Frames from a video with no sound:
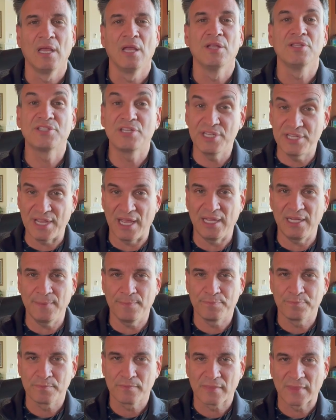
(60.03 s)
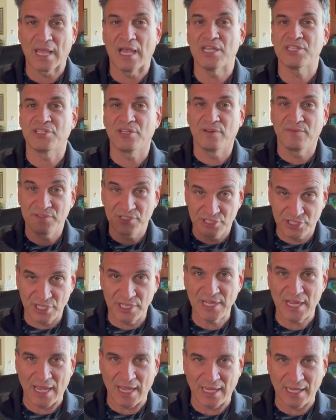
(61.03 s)
Today, as of
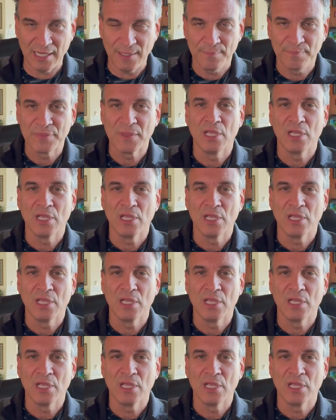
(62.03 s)
today,